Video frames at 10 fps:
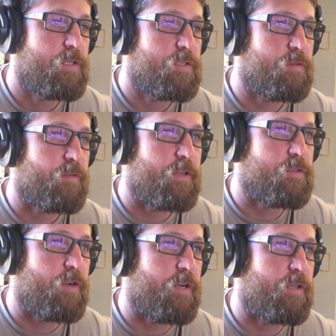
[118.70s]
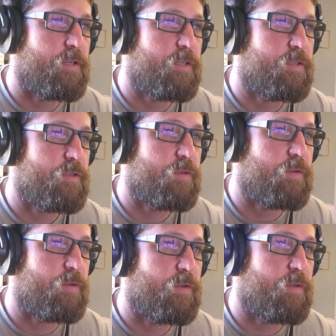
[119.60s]
So if I try to
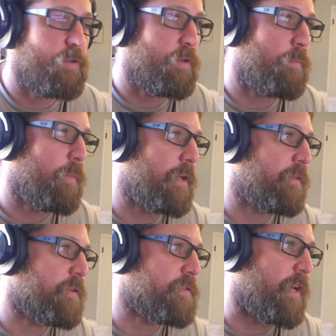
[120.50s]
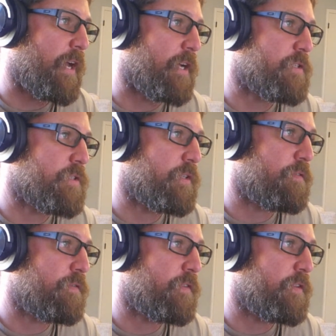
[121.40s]
make this actually
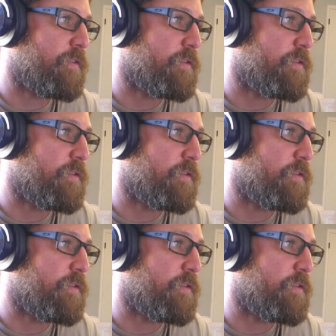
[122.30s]
fit the